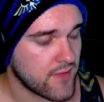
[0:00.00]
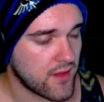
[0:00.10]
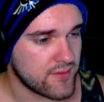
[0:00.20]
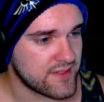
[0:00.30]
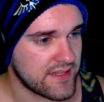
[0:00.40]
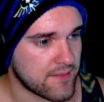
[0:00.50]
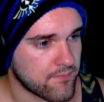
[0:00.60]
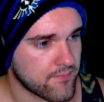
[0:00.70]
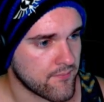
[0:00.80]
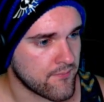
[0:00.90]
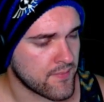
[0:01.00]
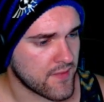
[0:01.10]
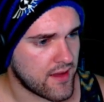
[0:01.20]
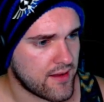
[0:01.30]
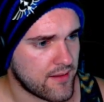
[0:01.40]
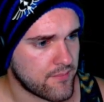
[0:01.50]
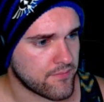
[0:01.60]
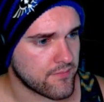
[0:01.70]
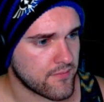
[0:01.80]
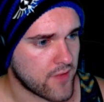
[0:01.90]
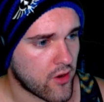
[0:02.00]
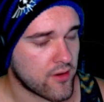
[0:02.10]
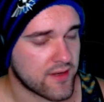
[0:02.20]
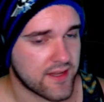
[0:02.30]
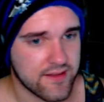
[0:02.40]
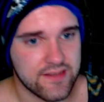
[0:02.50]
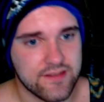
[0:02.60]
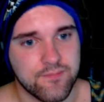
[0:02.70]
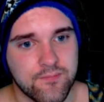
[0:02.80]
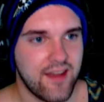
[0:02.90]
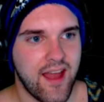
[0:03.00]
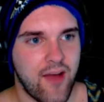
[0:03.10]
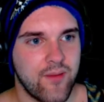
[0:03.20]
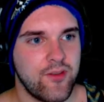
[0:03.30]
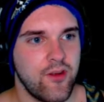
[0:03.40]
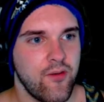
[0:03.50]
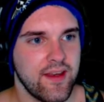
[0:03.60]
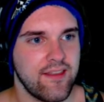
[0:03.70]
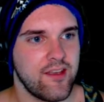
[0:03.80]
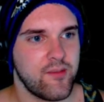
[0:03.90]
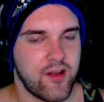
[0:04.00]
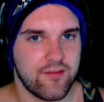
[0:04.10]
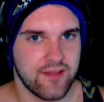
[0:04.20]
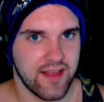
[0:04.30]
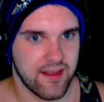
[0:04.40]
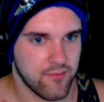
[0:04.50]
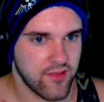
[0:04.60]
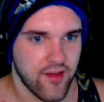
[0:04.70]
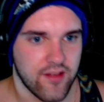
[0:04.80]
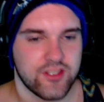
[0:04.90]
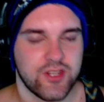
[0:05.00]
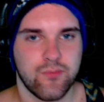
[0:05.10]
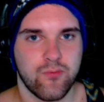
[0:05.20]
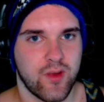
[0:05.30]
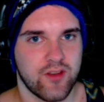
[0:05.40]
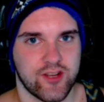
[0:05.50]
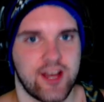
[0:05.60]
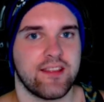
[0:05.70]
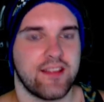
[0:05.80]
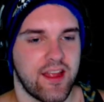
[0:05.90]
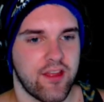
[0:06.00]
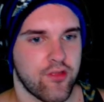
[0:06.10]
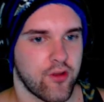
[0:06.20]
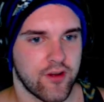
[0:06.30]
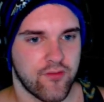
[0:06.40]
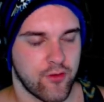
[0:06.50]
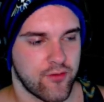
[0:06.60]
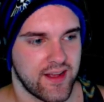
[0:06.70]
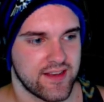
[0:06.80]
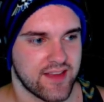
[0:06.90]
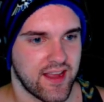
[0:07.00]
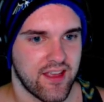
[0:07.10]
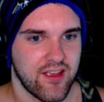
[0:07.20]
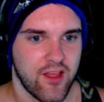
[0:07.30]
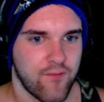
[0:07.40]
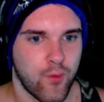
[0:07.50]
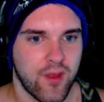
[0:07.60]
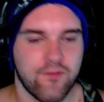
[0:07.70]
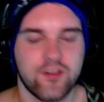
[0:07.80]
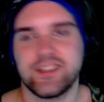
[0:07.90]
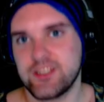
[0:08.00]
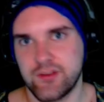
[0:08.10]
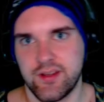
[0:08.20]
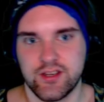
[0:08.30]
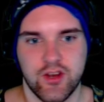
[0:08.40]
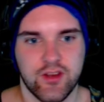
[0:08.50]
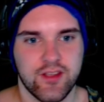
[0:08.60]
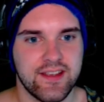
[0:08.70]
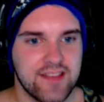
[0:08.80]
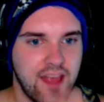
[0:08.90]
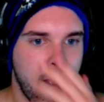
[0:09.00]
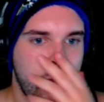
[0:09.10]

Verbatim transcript: We'll see. Um, Hercules. Now, if you know anything about like mythology, what you're taught in like third or fourth grade is like one of the first things you hear is Hercules.